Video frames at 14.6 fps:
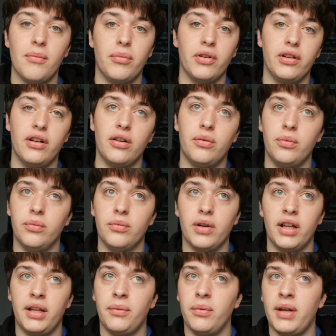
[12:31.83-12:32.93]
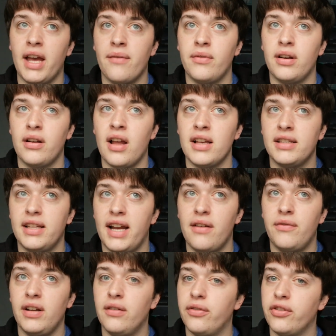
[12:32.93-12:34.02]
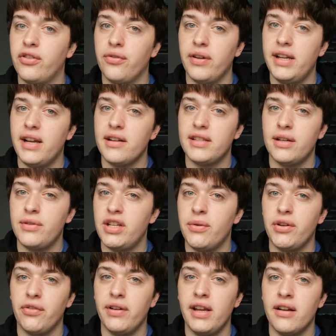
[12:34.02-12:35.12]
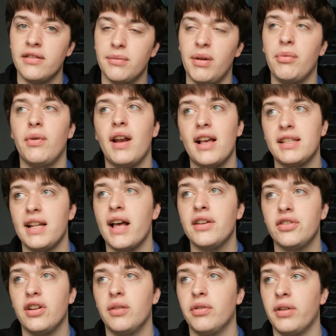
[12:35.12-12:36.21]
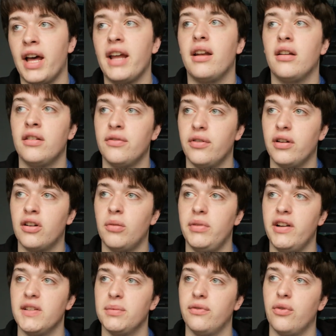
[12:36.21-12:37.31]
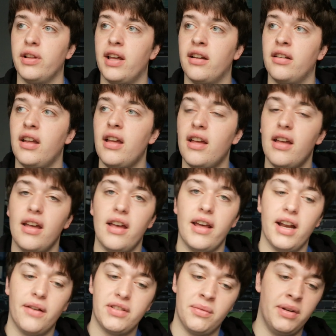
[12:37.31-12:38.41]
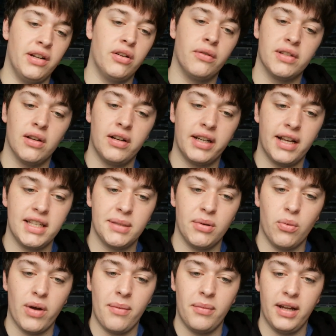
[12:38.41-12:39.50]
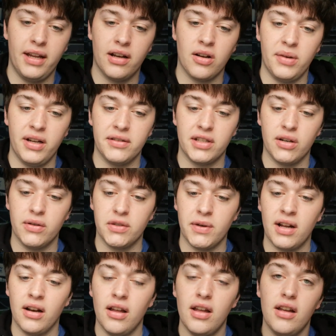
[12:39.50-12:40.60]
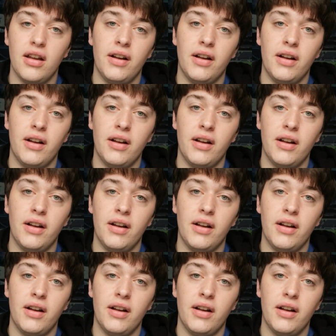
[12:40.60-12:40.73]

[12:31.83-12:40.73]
But you know, I think we haven't lost at Anfield for three years now, two or three years. Maybe we lost last year, but hadn't for a couple of years before that. And obviously, we had a good result against them at Wembley a couple of years ago as well.